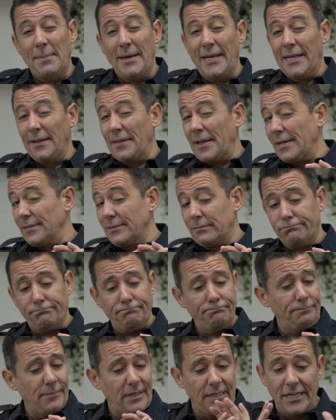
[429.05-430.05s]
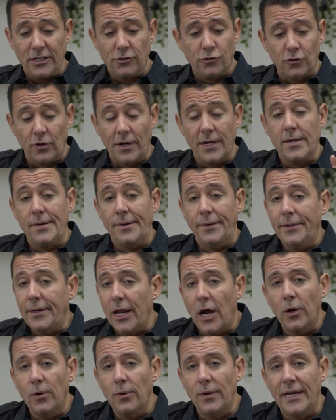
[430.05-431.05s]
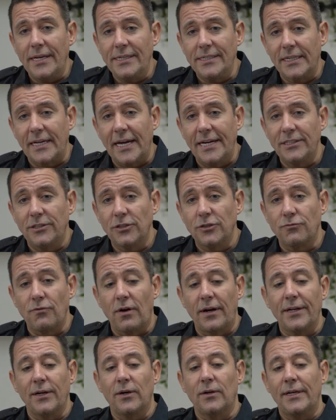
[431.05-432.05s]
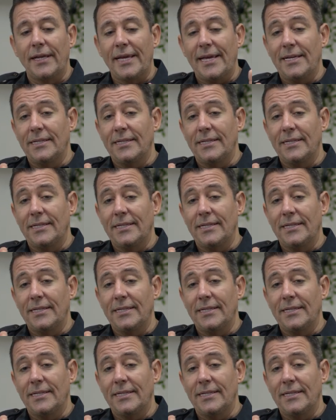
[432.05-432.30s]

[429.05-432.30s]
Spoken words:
meaning there's literally no indicators running on it.